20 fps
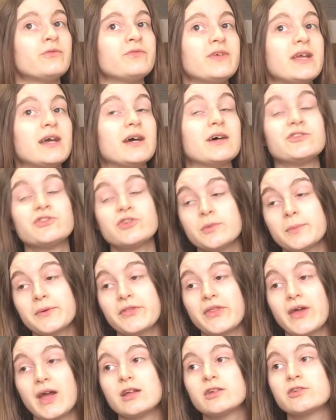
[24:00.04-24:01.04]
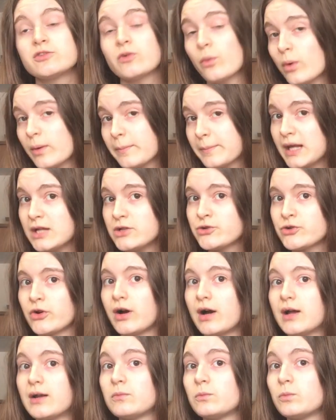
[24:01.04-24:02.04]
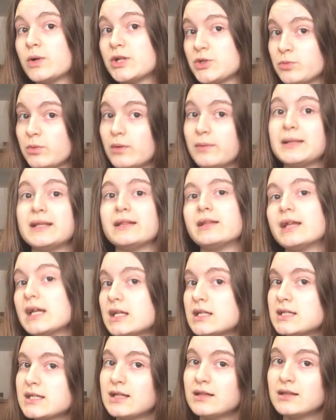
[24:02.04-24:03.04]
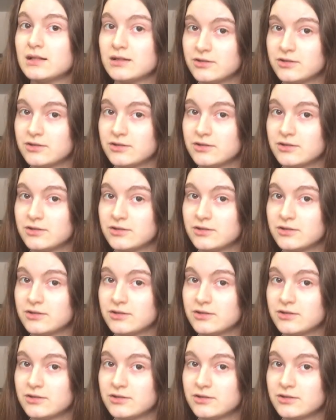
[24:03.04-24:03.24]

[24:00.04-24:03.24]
via Super Thanks or Patreon, which will be linked in the